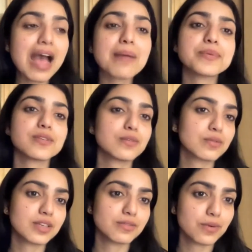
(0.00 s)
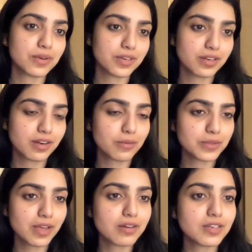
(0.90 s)
absolutely fallen in love
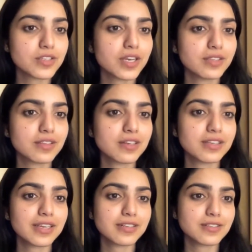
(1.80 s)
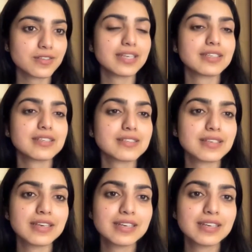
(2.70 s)
with Aga Shahid Ali and his writings.